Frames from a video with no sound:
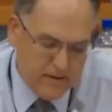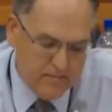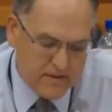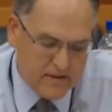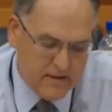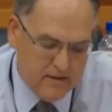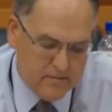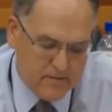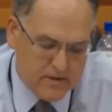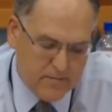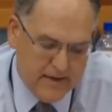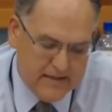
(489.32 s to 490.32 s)
by Mr.
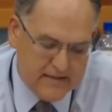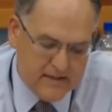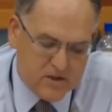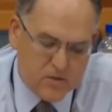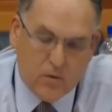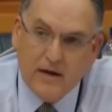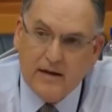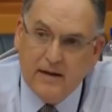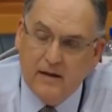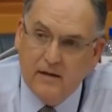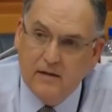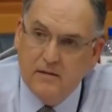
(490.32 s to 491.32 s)
Msebenzi
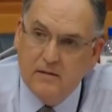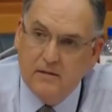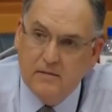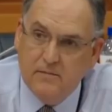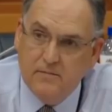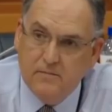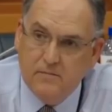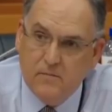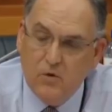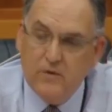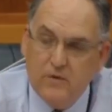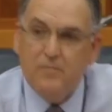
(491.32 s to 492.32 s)
Zwane,
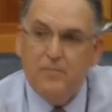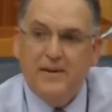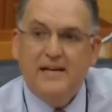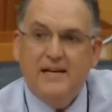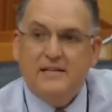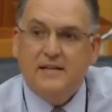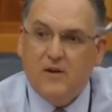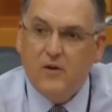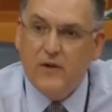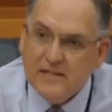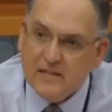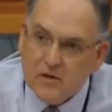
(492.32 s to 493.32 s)
who then plays a
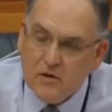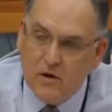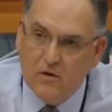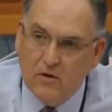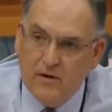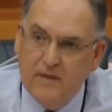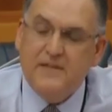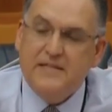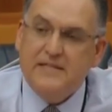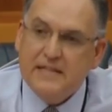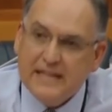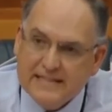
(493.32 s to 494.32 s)
greater role in
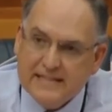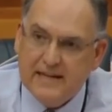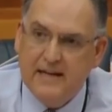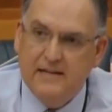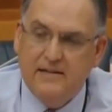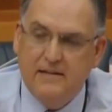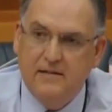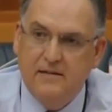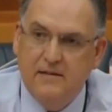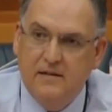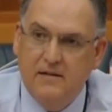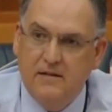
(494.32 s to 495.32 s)

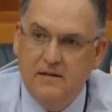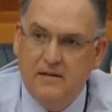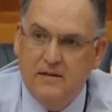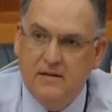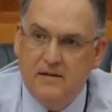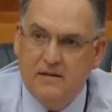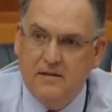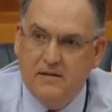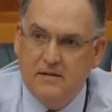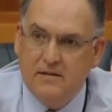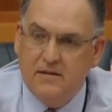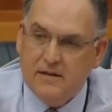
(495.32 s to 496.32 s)
facilitating
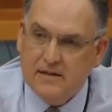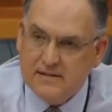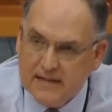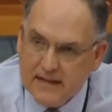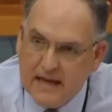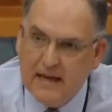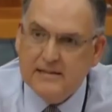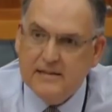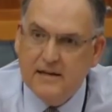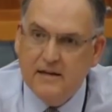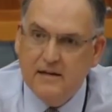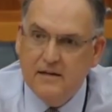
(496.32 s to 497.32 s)
the
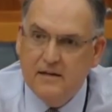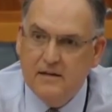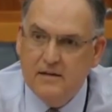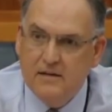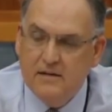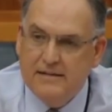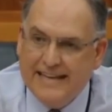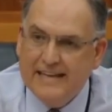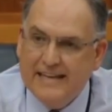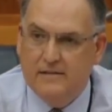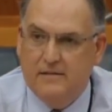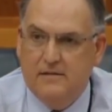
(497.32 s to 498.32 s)
Tegeta
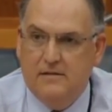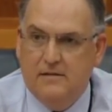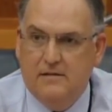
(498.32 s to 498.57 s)
deal.